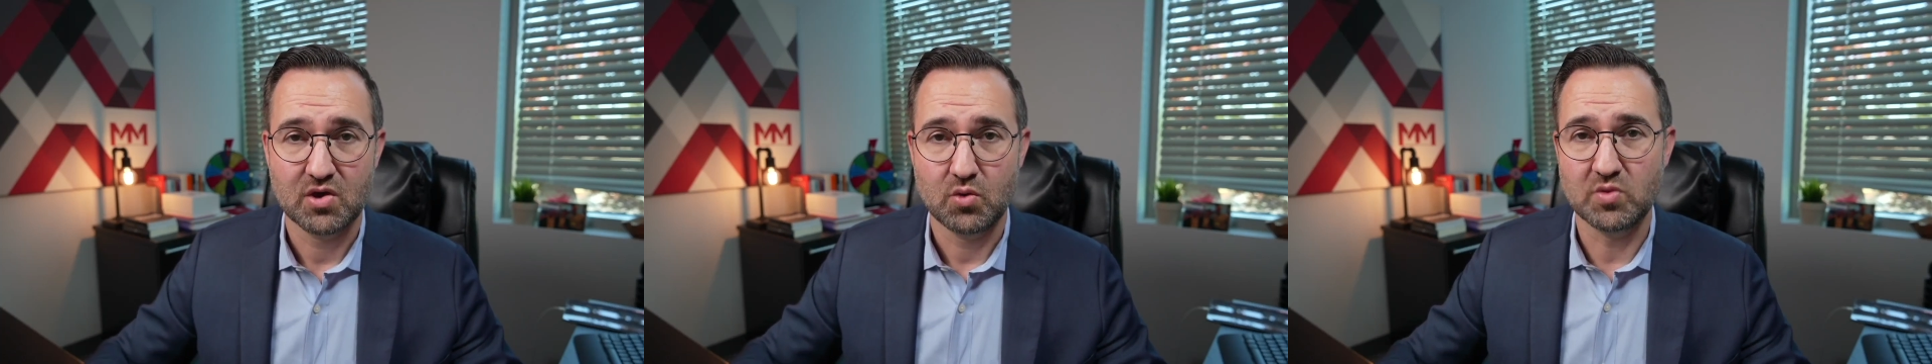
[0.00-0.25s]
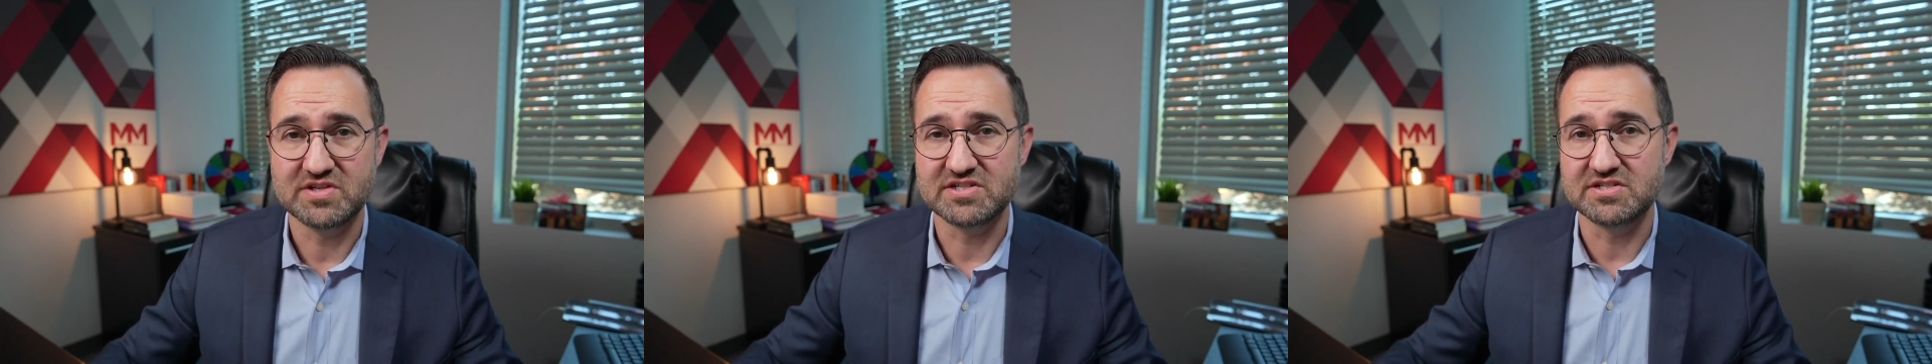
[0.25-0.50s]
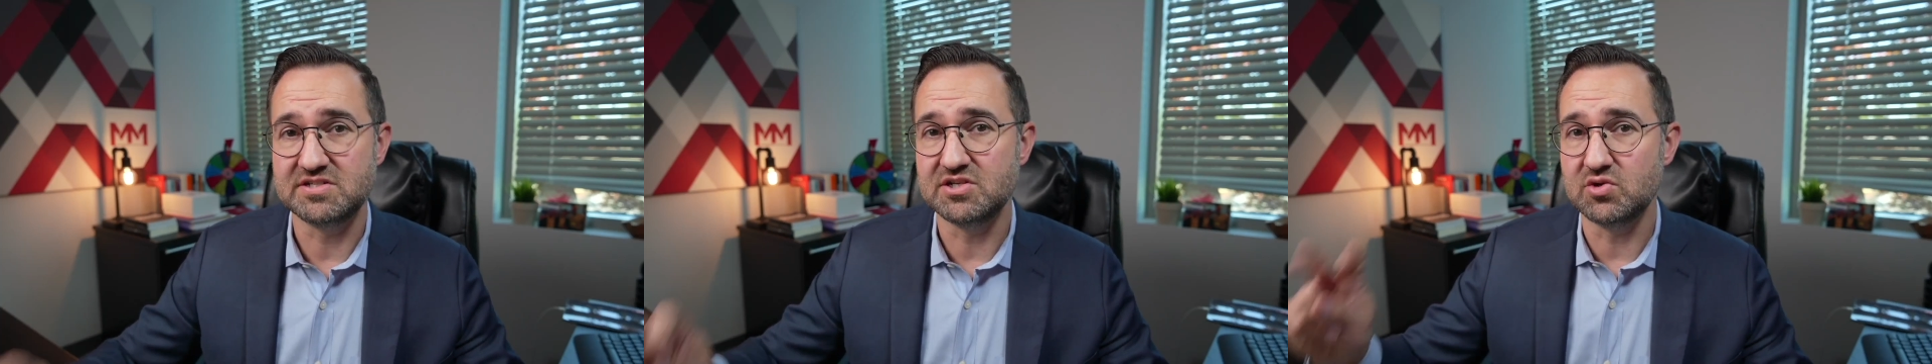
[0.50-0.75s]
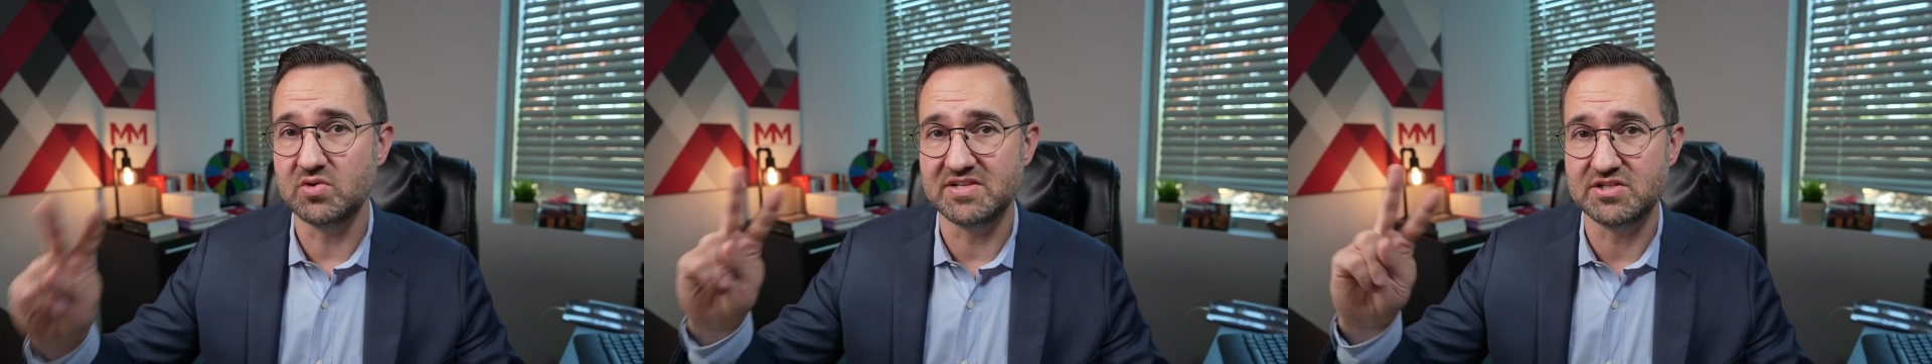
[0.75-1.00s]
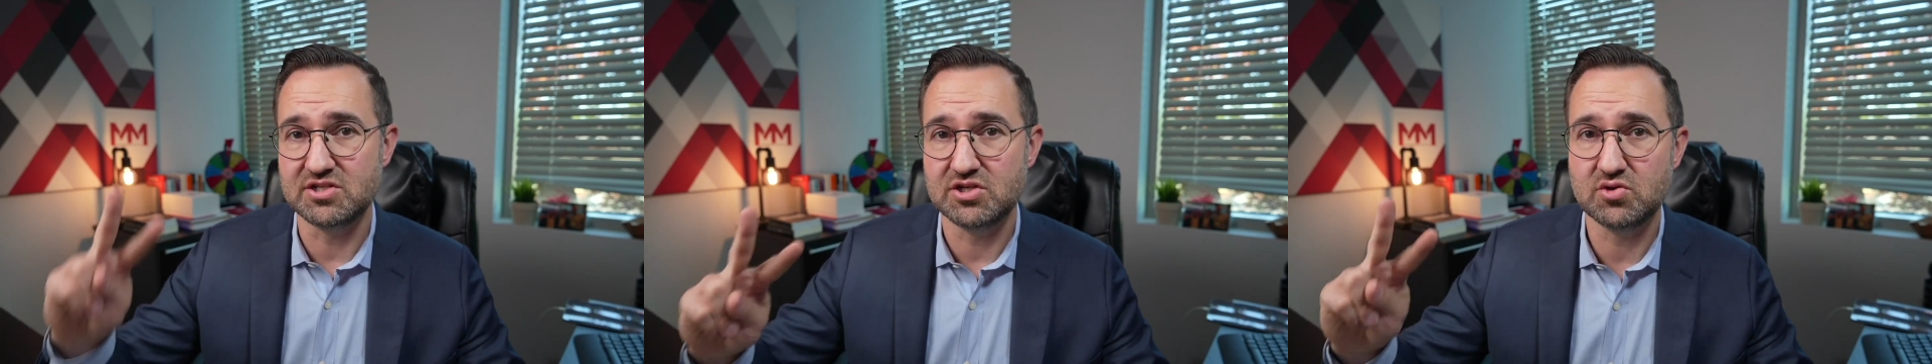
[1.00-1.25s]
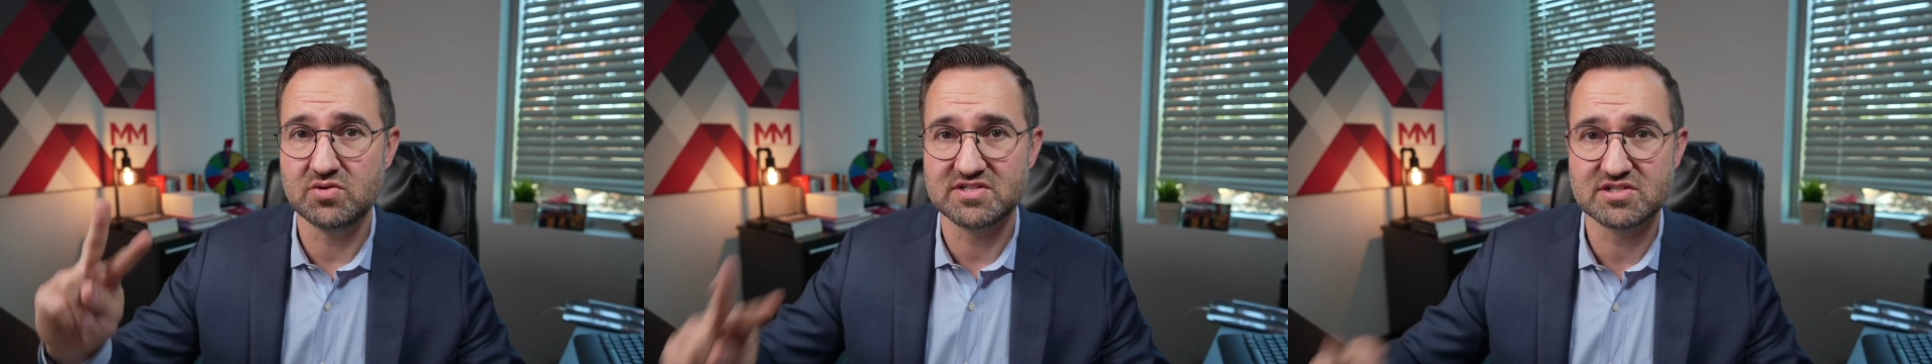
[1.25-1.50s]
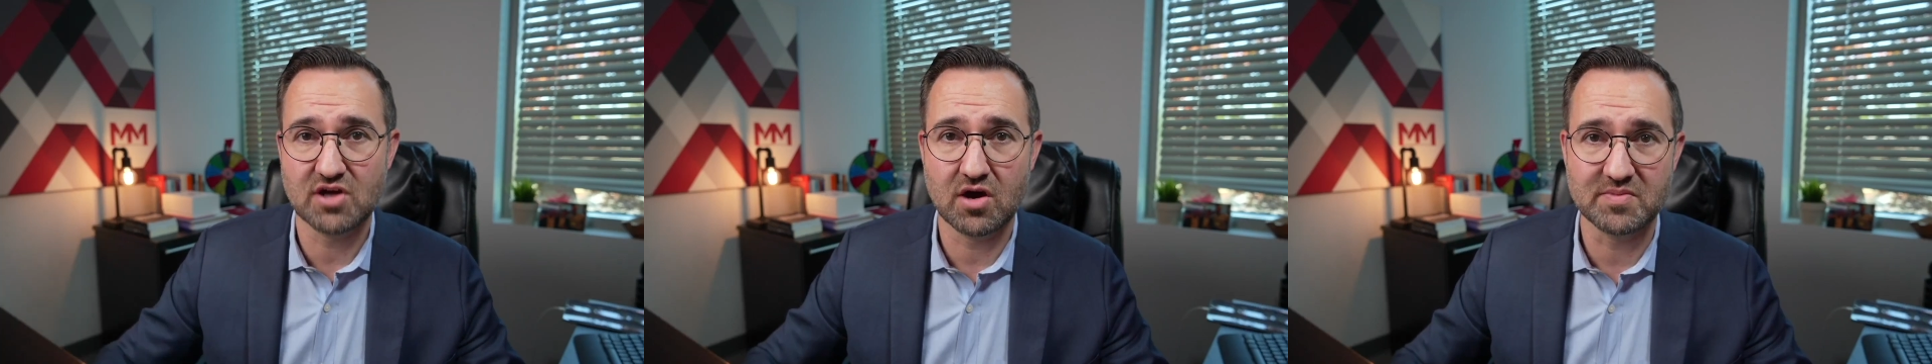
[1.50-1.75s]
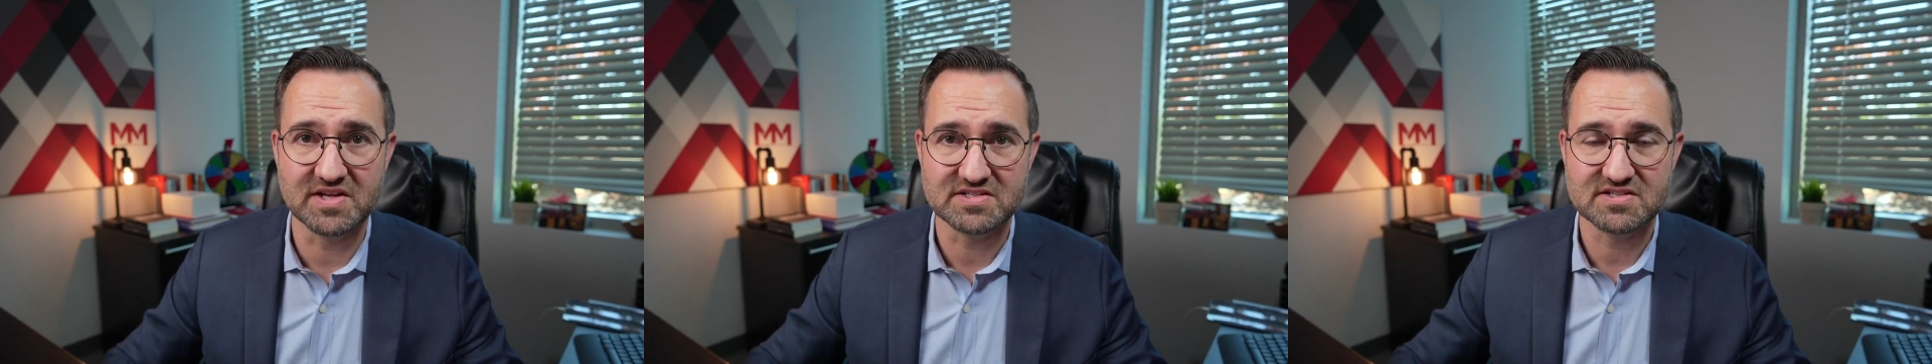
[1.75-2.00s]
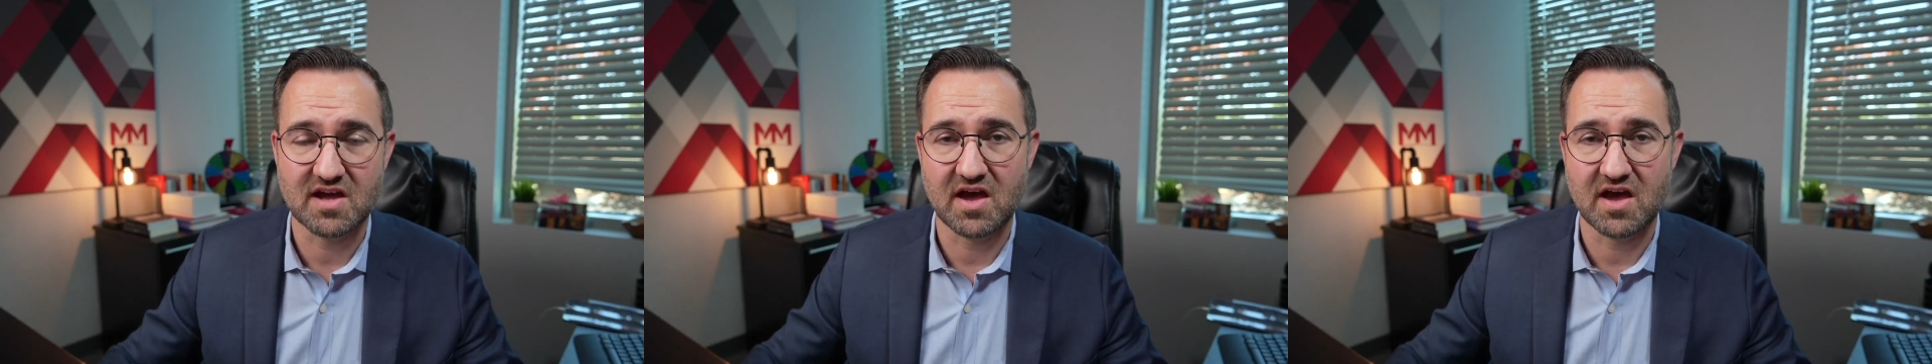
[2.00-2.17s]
which is due in 2 installments